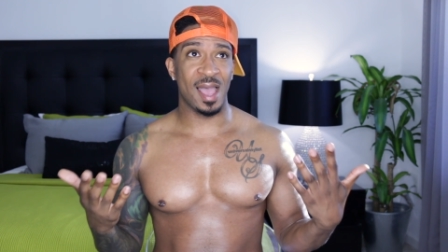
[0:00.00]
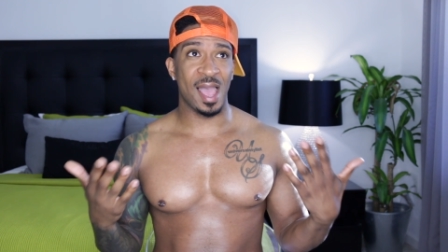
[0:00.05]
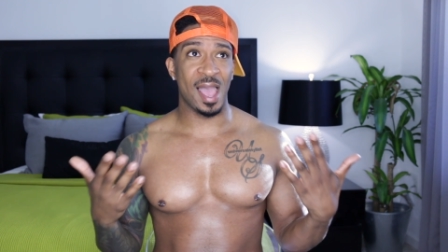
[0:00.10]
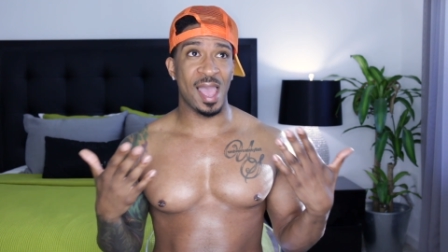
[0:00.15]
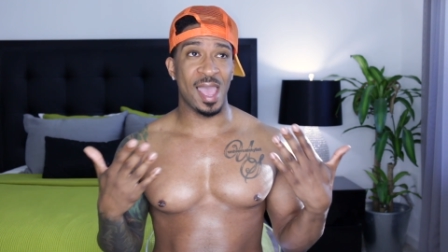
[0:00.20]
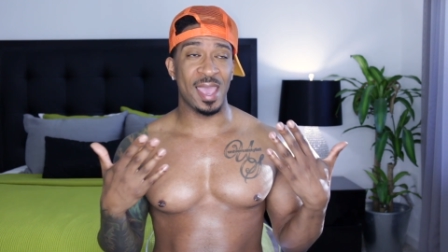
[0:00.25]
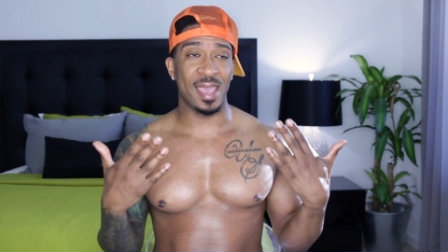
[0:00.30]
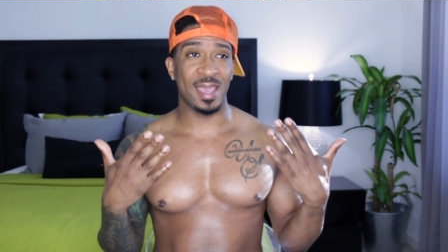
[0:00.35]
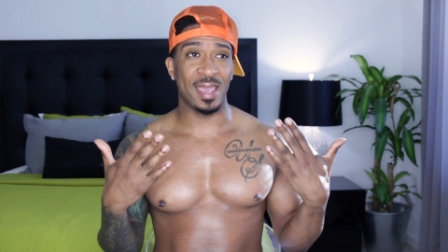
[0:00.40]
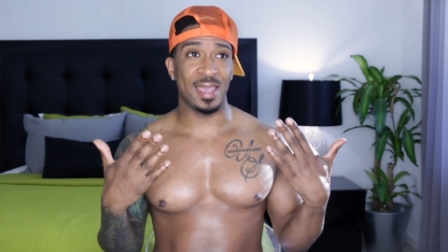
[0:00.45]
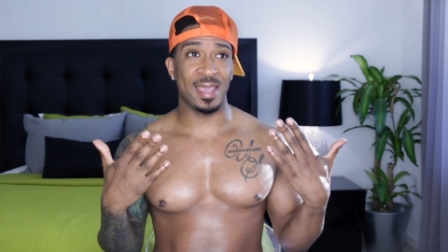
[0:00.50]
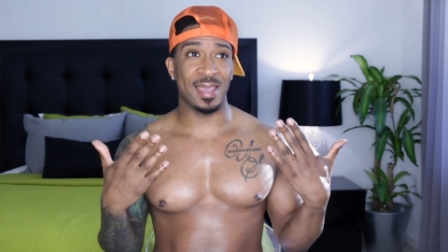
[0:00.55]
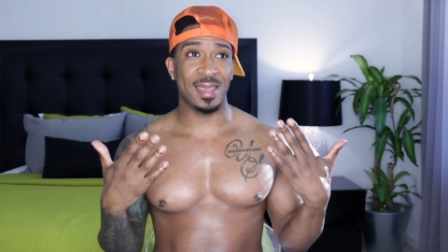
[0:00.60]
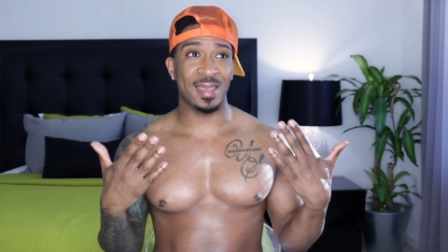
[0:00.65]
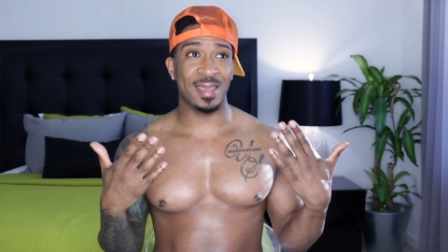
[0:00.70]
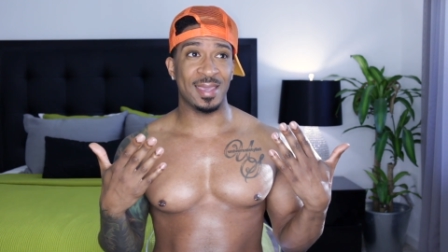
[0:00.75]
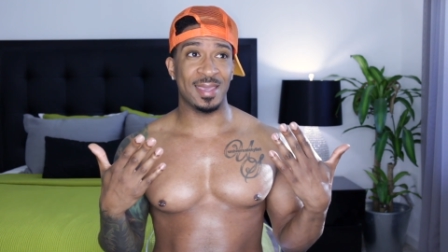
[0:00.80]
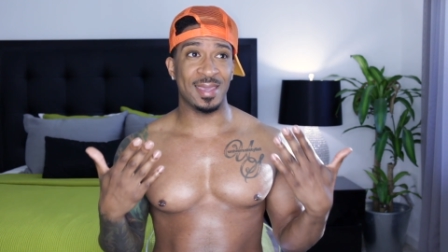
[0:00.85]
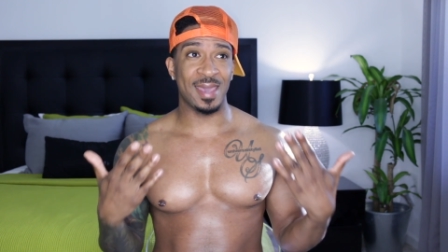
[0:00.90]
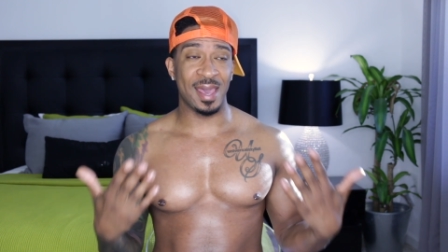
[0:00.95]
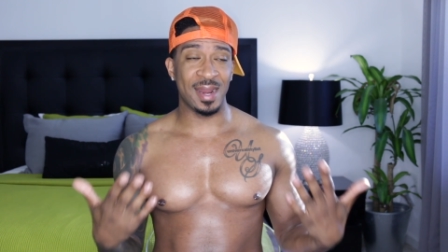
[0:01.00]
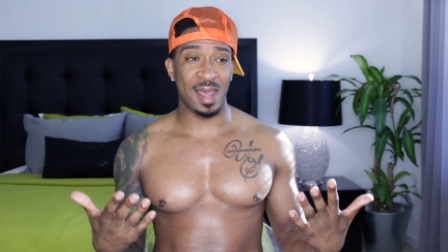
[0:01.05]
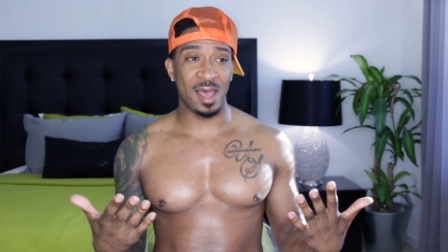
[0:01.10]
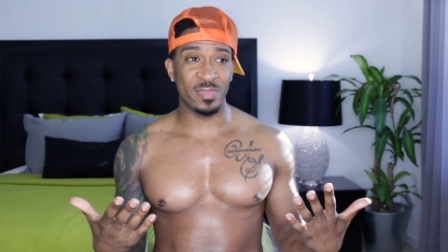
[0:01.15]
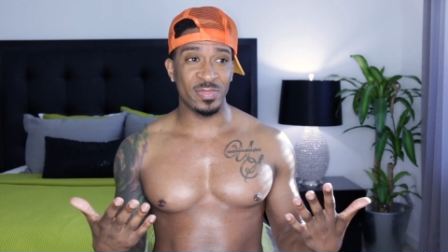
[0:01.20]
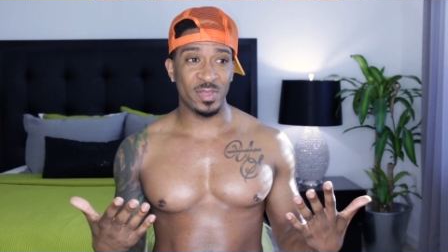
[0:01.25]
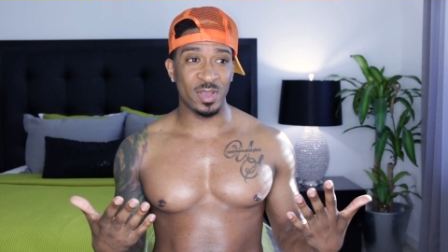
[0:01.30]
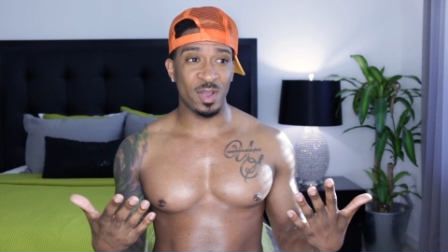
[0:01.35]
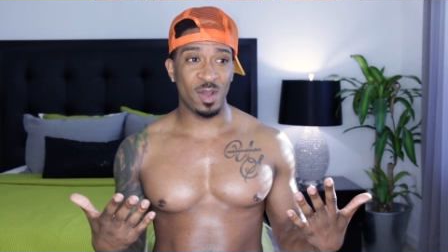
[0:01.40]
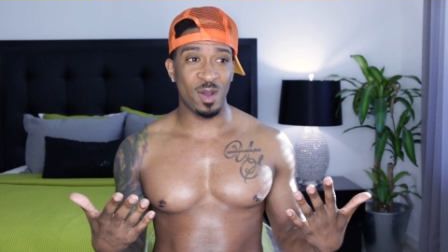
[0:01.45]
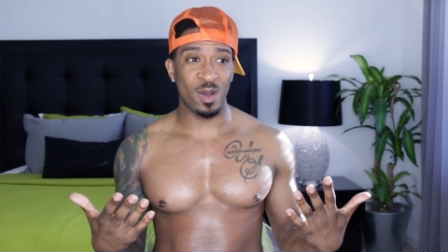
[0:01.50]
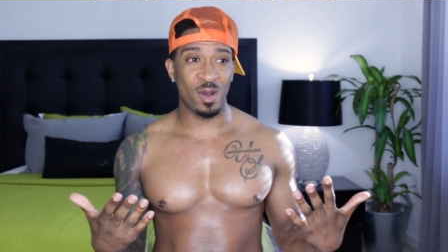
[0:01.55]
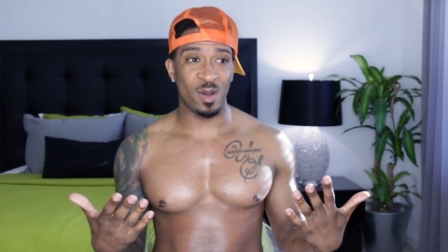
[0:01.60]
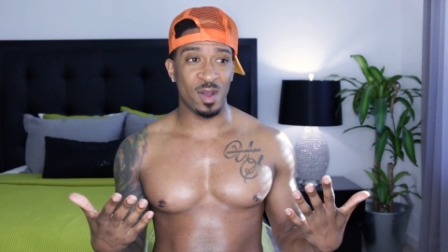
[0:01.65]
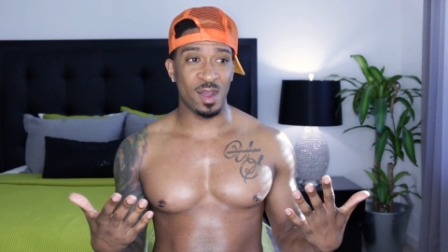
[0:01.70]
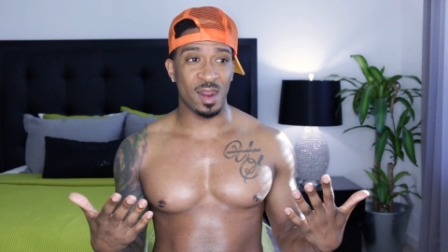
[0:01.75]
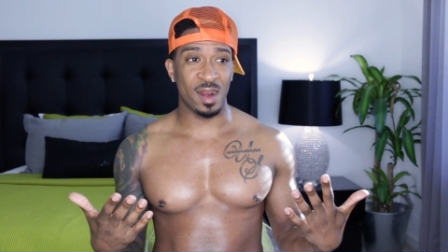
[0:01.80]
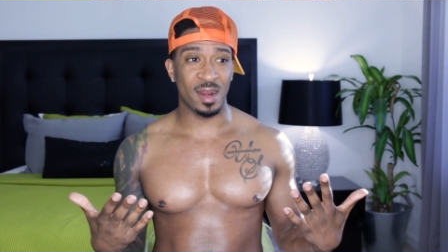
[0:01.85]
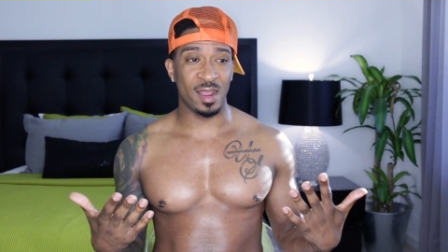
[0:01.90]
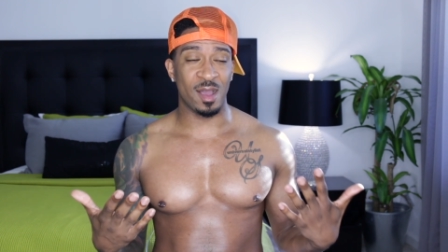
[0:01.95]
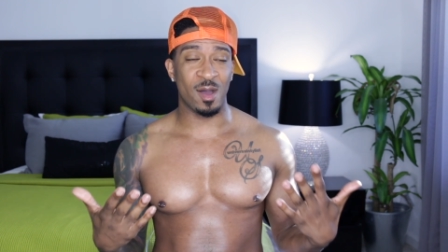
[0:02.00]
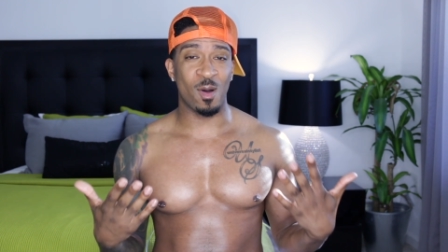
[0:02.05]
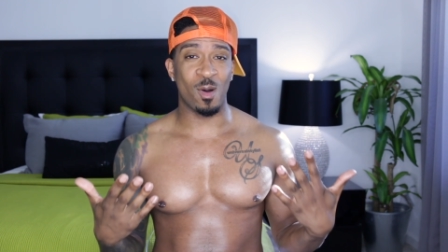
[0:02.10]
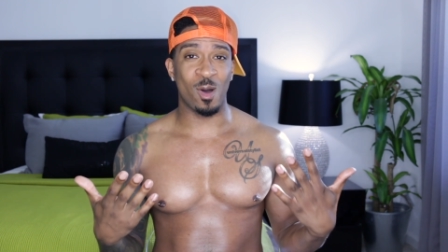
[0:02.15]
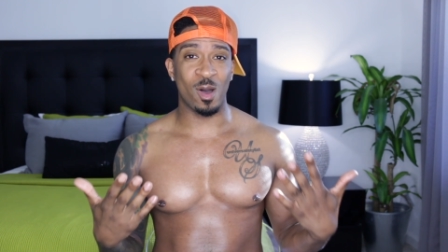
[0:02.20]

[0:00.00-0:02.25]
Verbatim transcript: I got out the car,